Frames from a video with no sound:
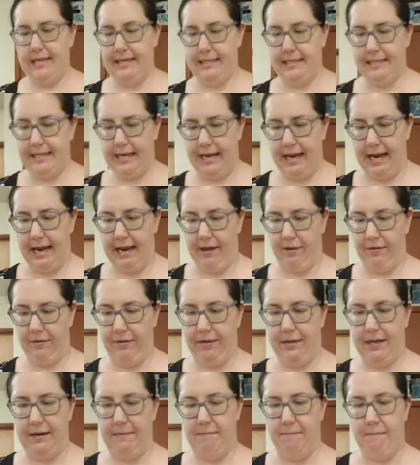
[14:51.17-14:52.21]
is how
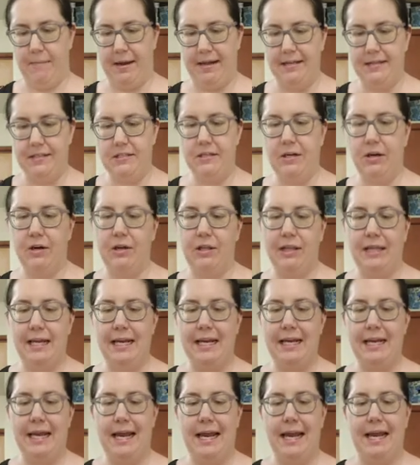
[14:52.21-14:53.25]
the months are
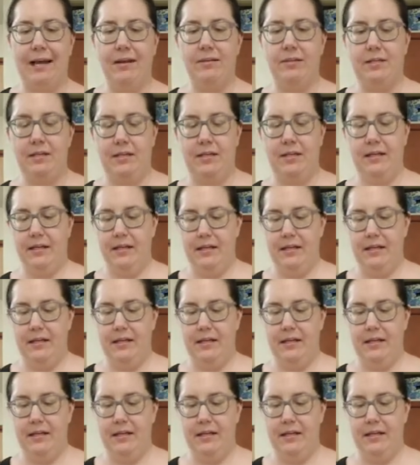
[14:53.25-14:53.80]
laid out.